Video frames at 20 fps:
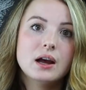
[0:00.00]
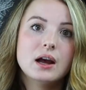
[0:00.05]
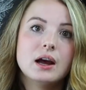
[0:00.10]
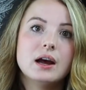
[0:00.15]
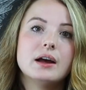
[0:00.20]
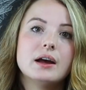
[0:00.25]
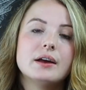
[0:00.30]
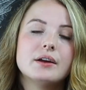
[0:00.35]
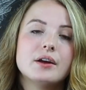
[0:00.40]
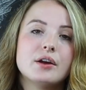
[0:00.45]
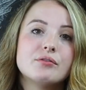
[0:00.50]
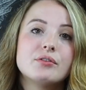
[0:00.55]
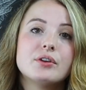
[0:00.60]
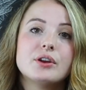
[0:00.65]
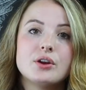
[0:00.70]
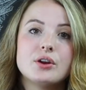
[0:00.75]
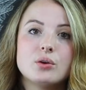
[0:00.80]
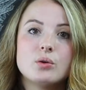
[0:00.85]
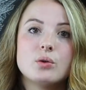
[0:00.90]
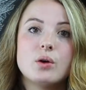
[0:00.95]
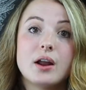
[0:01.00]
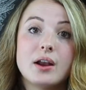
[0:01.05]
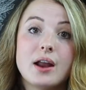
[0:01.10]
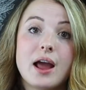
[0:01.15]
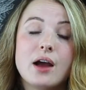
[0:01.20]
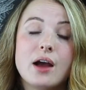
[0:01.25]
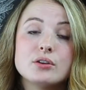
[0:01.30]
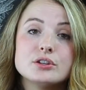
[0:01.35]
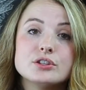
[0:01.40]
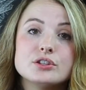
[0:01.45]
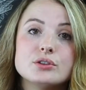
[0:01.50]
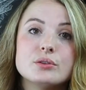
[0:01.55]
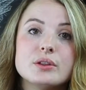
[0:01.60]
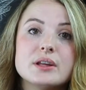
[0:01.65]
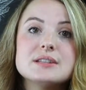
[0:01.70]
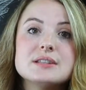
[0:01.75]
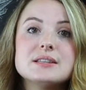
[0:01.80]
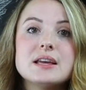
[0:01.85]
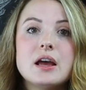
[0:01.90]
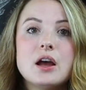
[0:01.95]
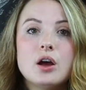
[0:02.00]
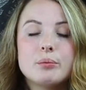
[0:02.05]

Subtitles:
a video on how to do this,